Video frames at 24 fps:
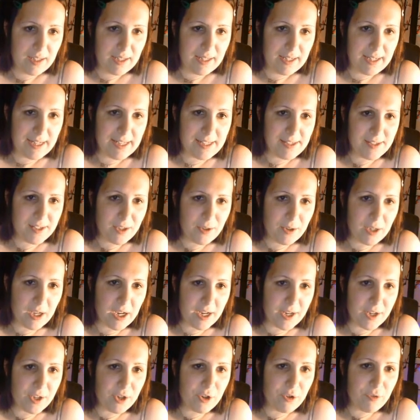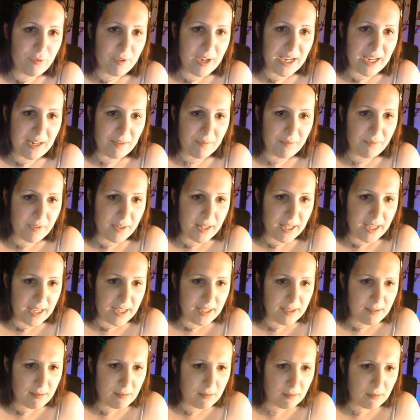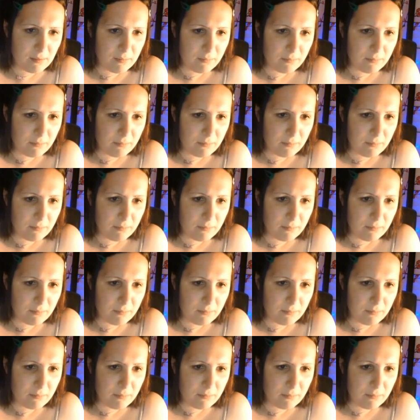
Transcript: Let's go kind of green for these.